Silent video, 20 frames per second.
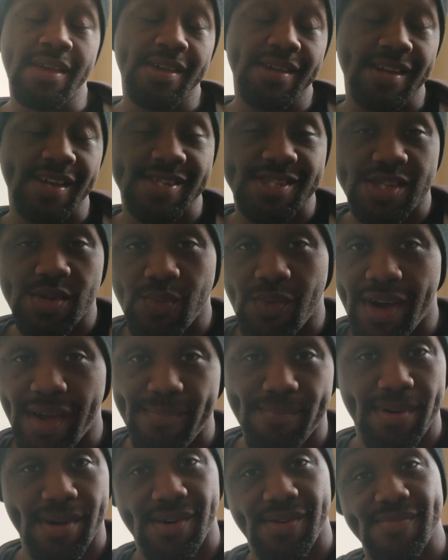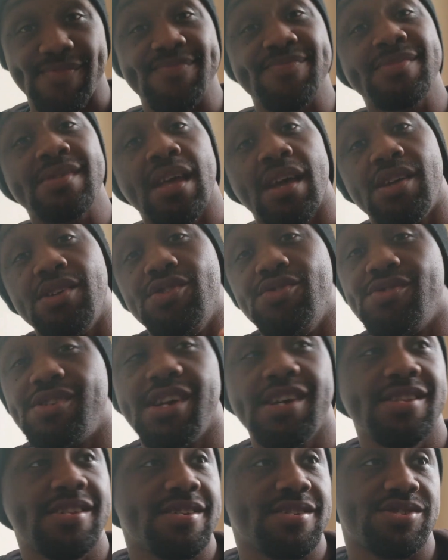That's the white belt. You
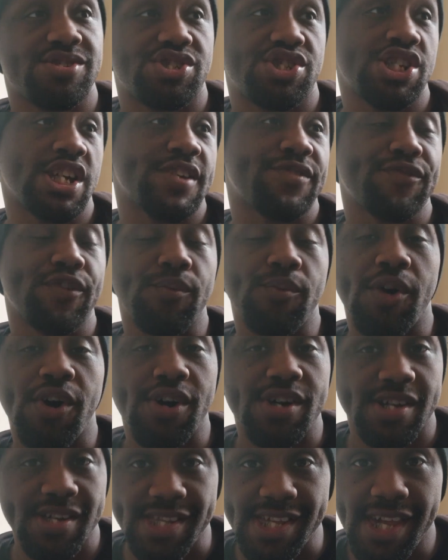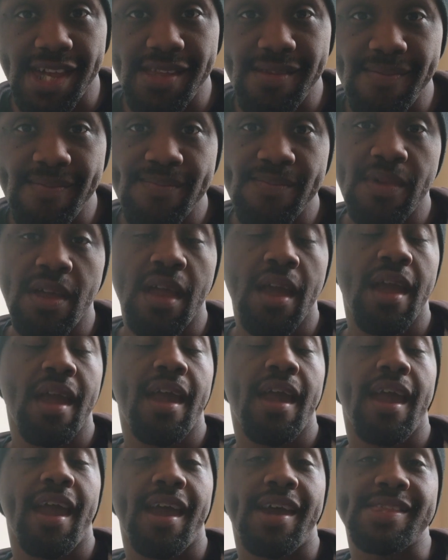get it just for walking in,
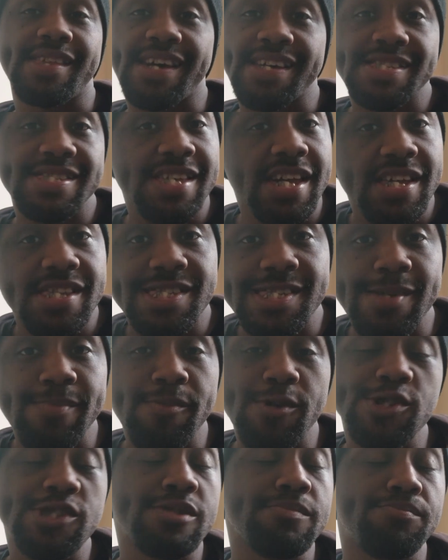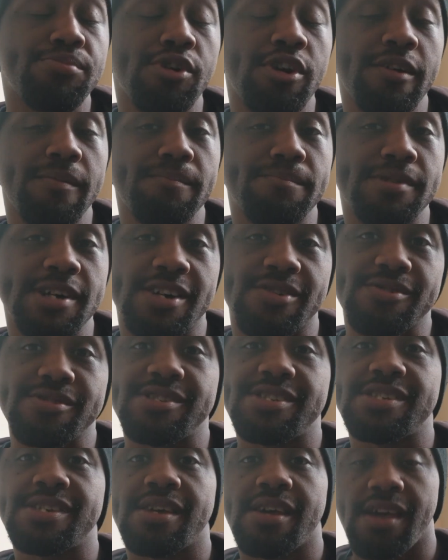and I say it's the most important
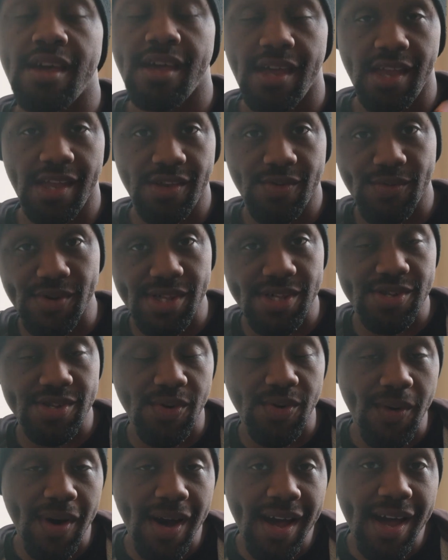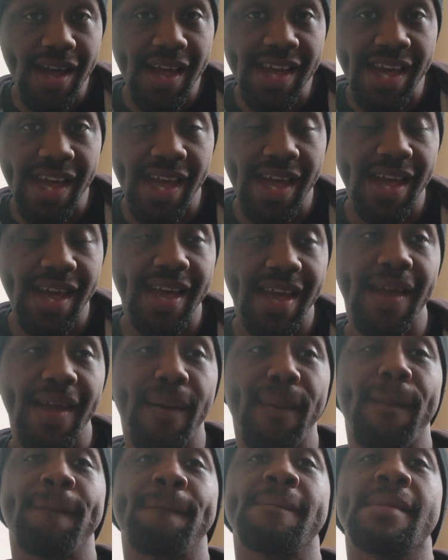belt. And you want to know why?
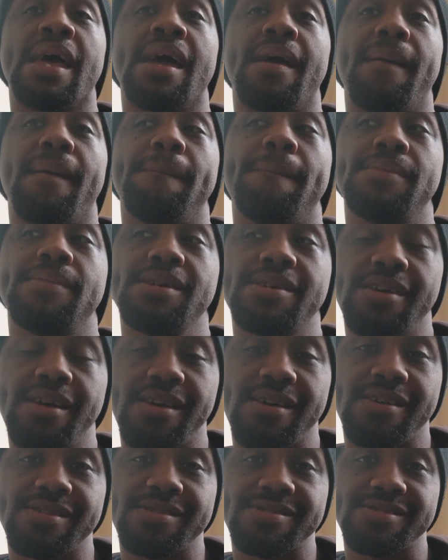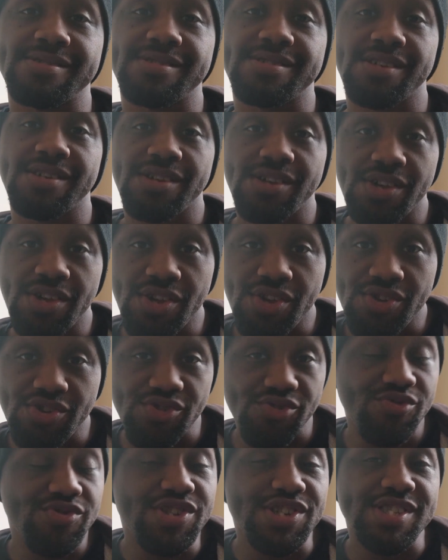Because
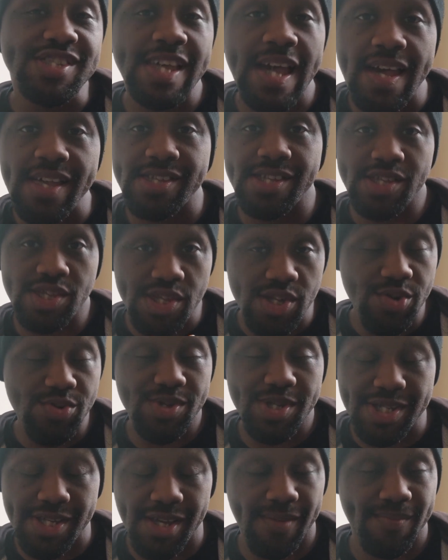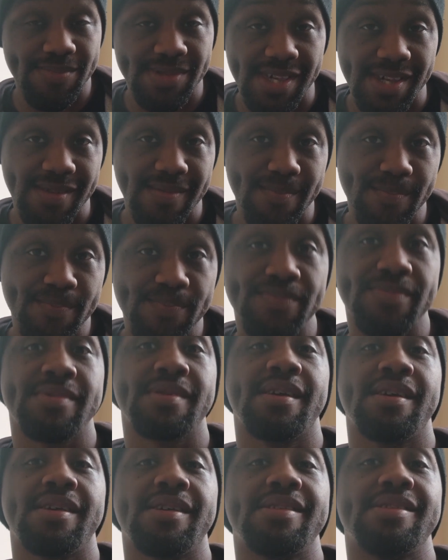you decide to do something
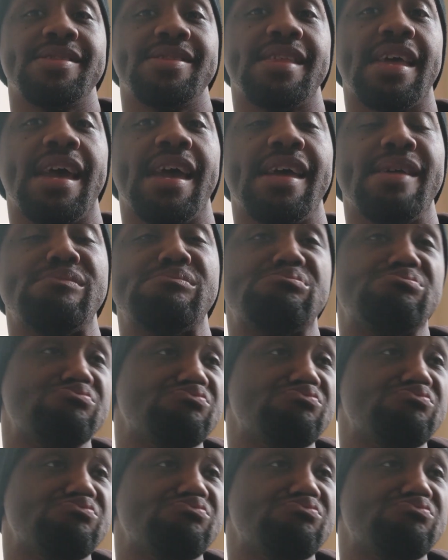that